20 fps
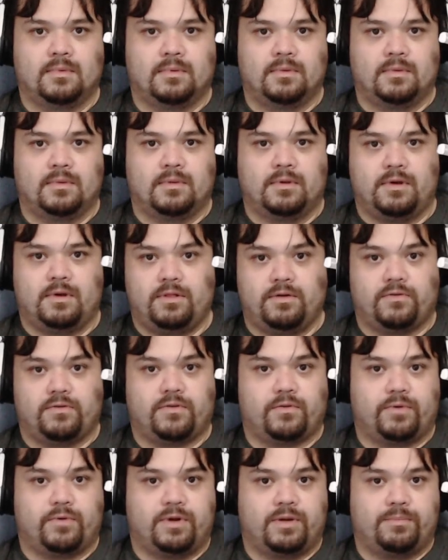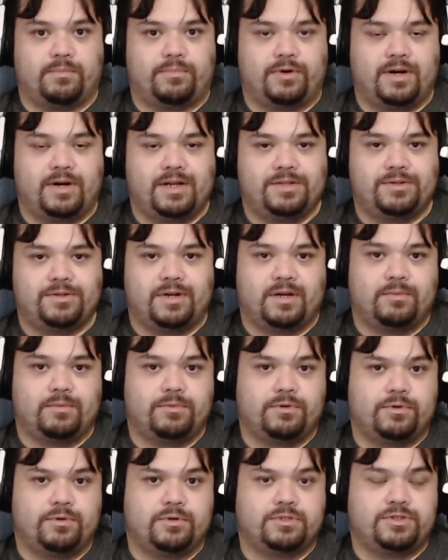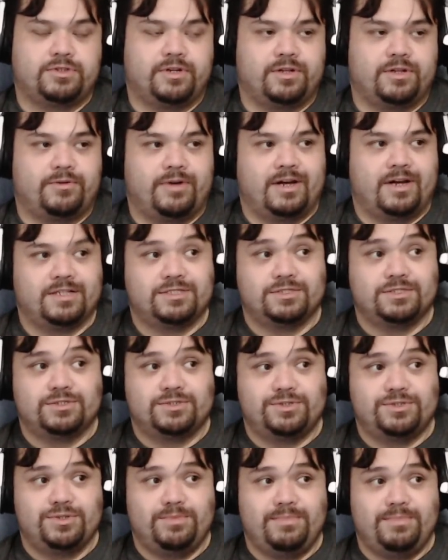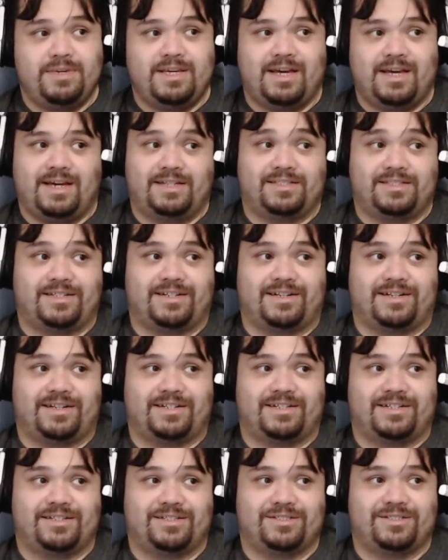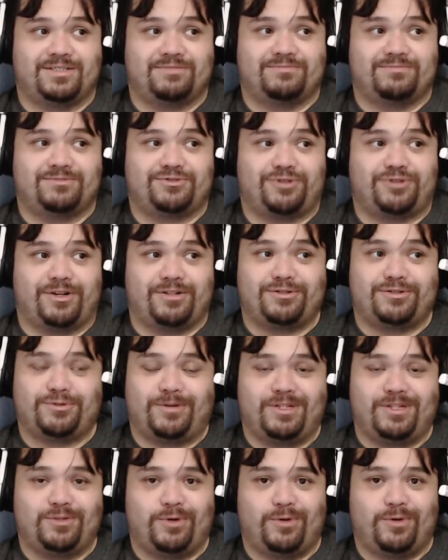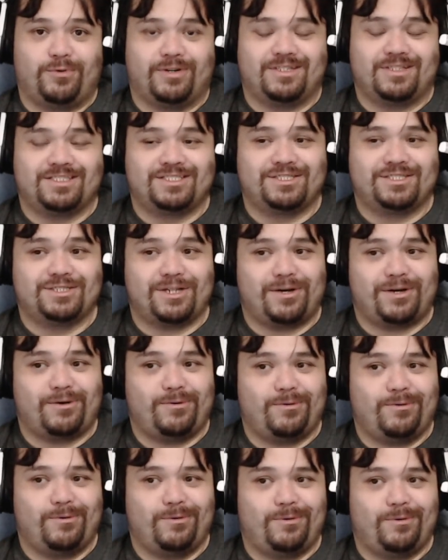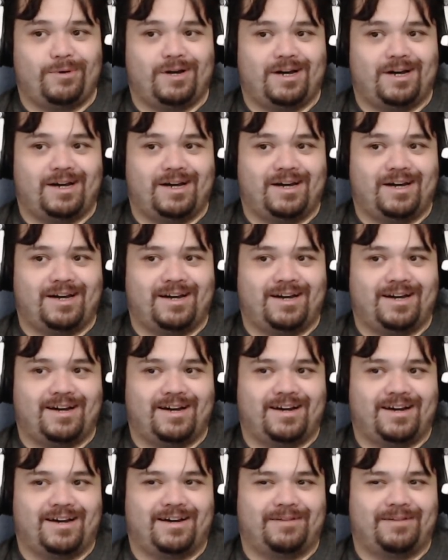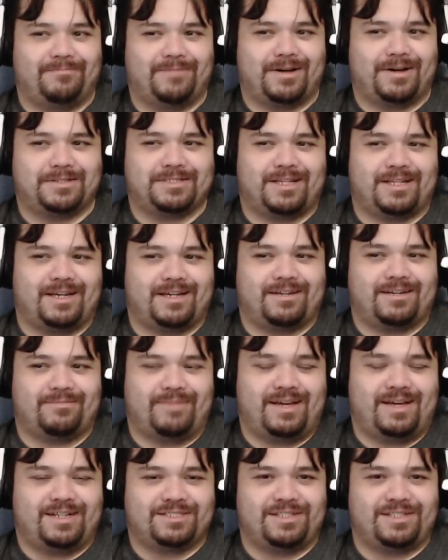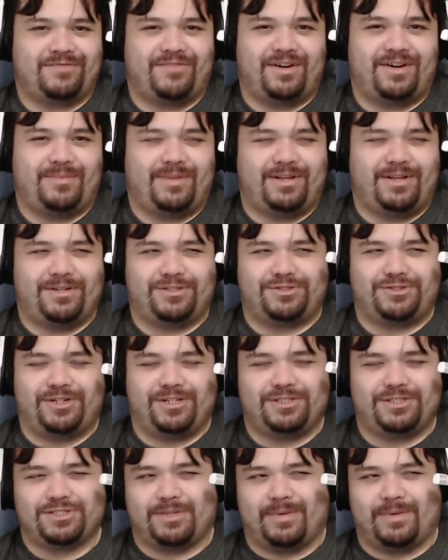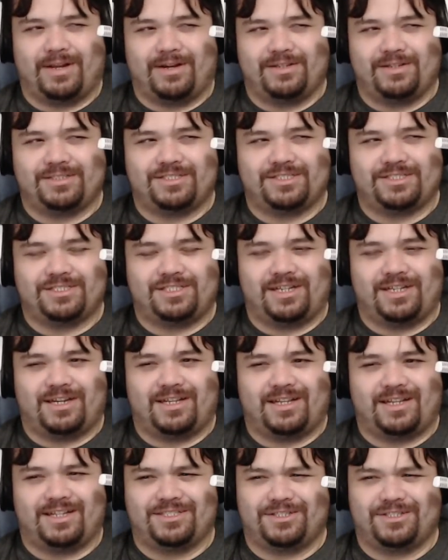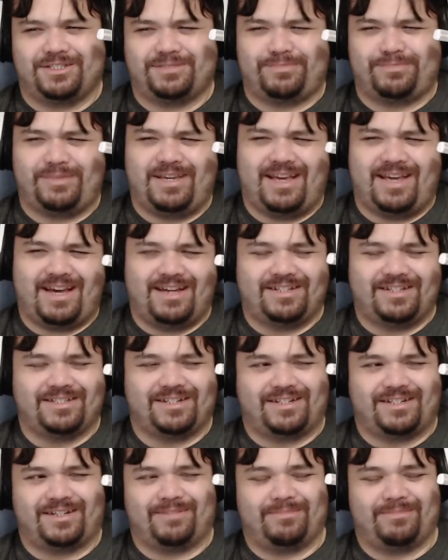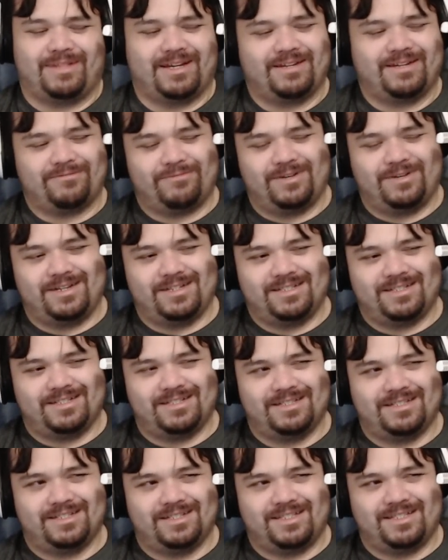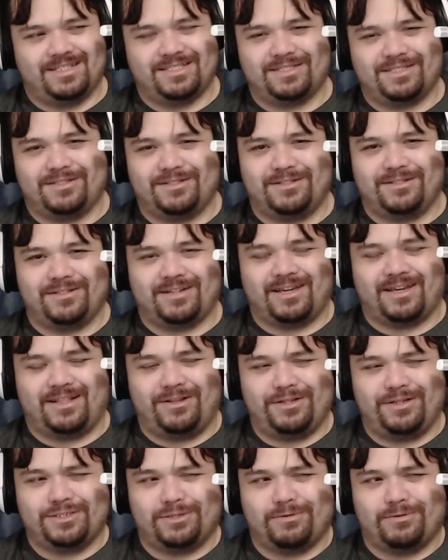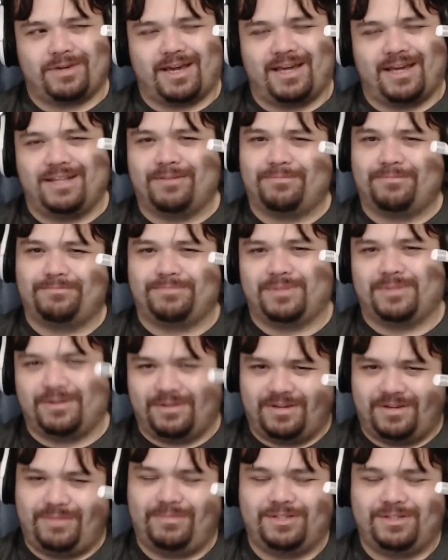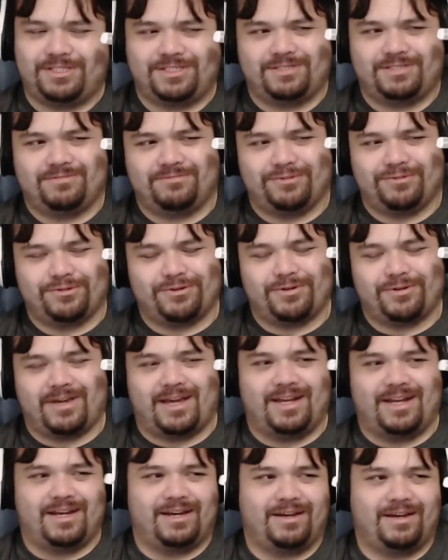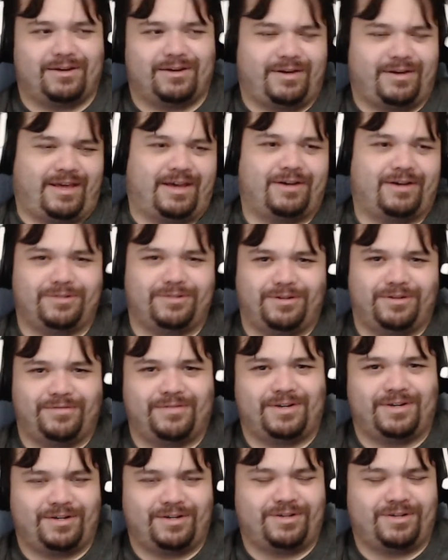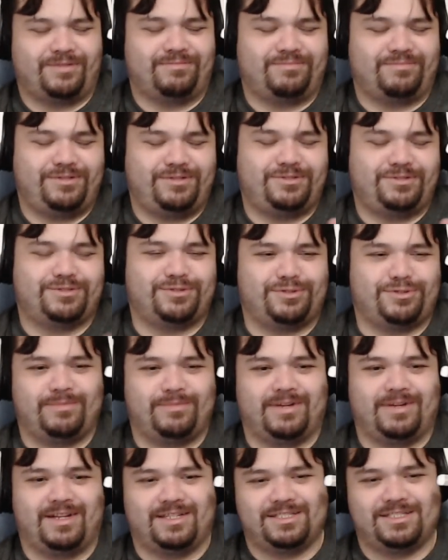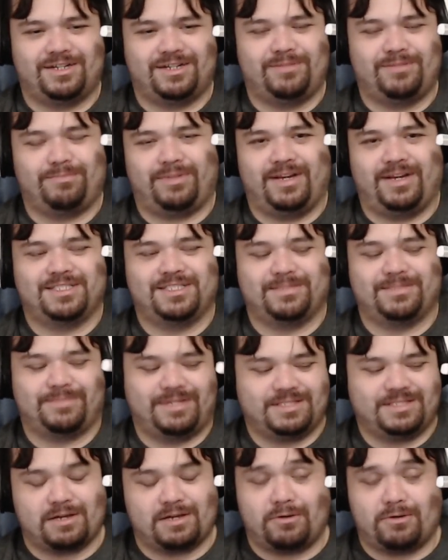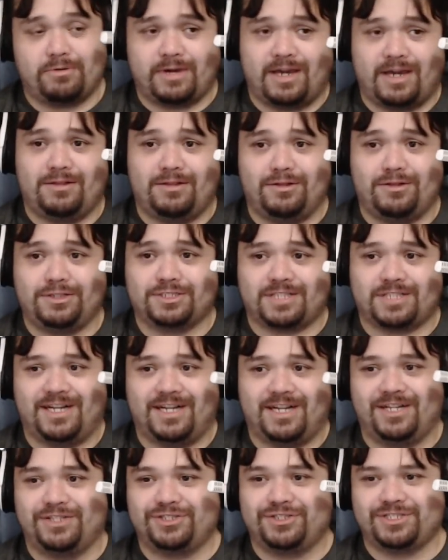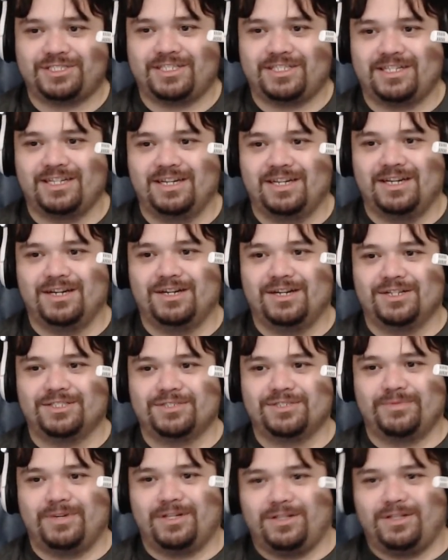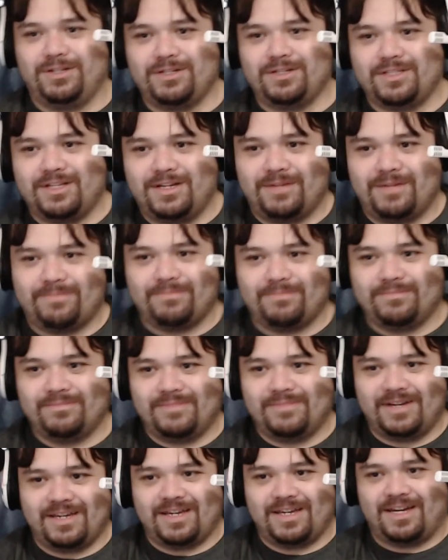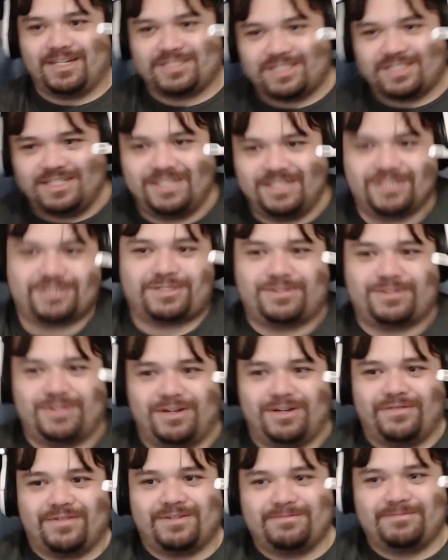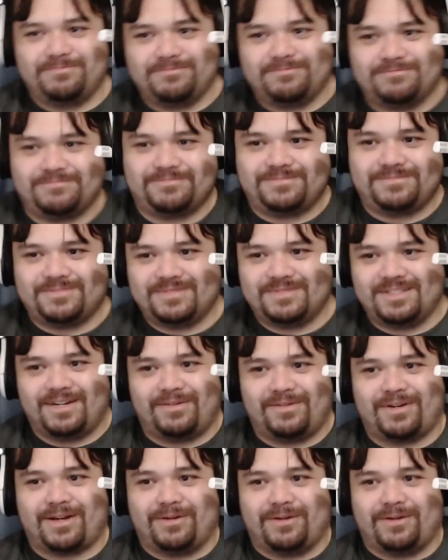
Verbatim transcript: Hello everyone, I'm Brian. Today I'm doing a trailer reaction to Meander, trailer 2021. So, uh, I was like, man, there's not very many good trailers coming out just yet. And I saw this Meander. I'm like, well, it doesn't look, it looks okay. The, the image looked okay. And I held over it on YouTube and it started playing some things like, okay, it looks kind of interesting. So when I looked it up, my gosh, I need to scoot over. There we go.